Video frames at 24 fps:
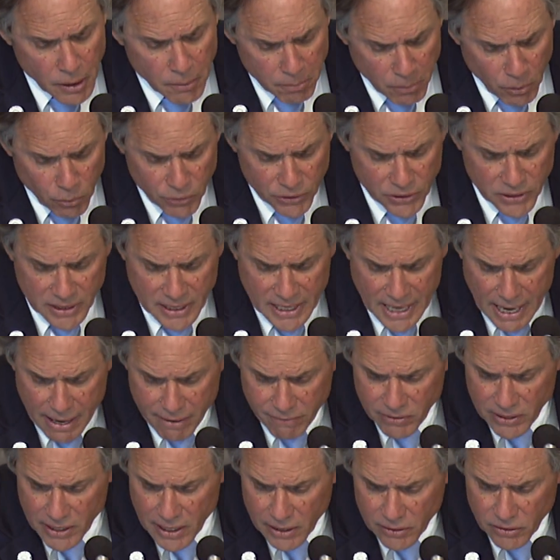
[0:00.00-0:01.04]
but with the
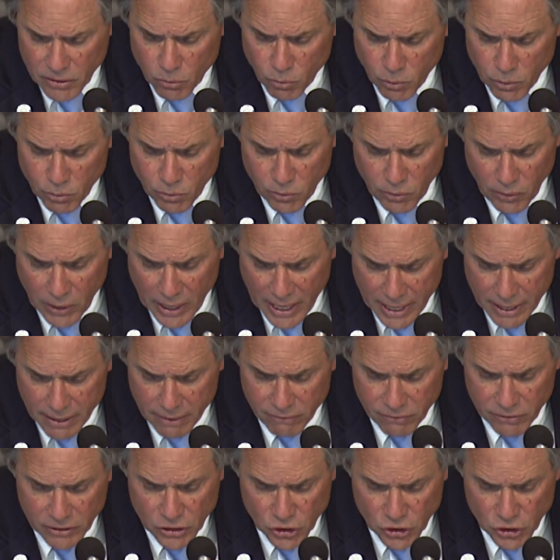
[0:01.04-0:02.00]
caveat that we have